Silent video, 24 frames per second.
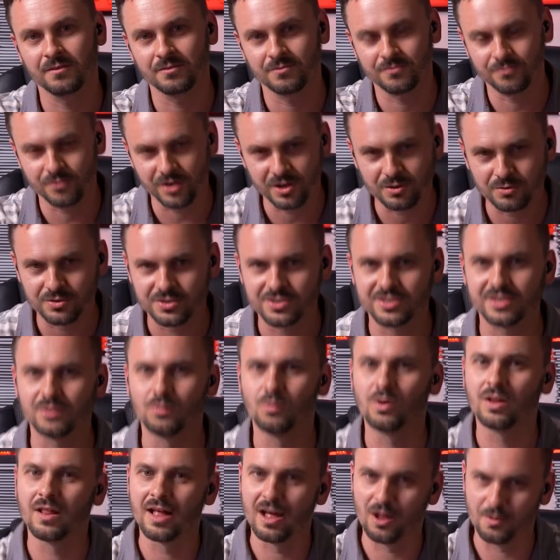frequency
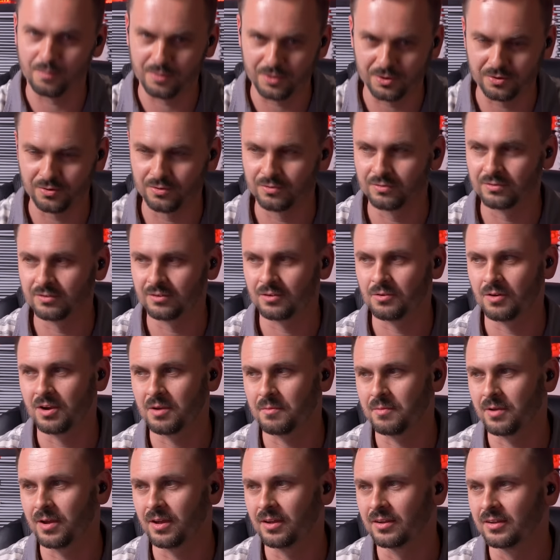will help you
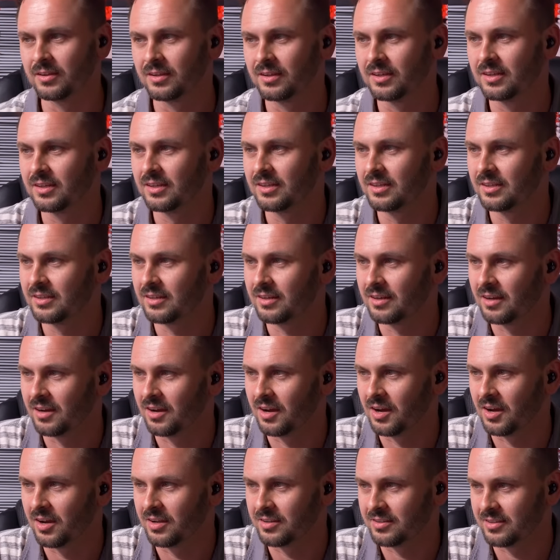quite a bit.
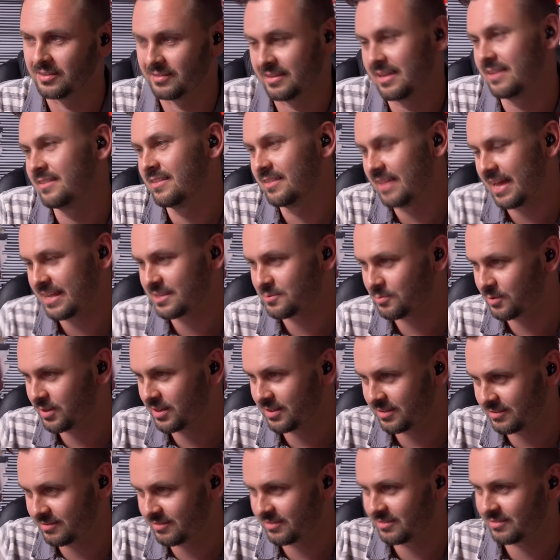Uh, th- that's
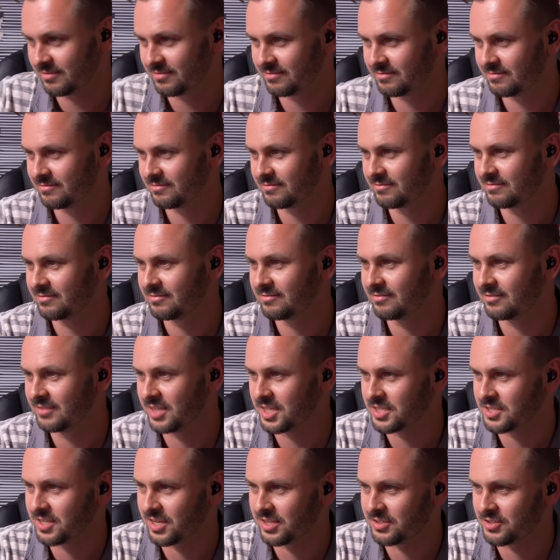what
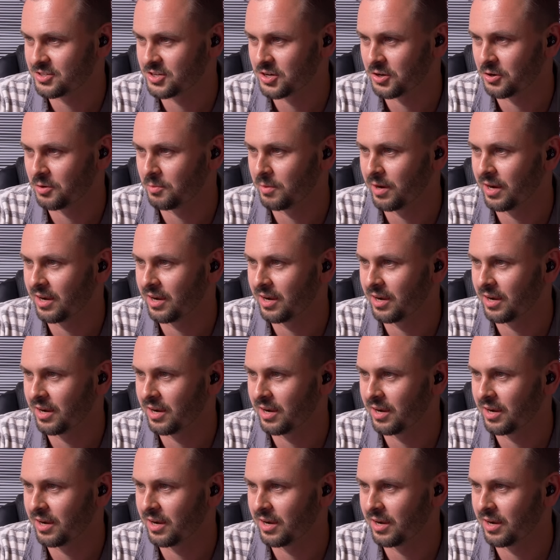this has shown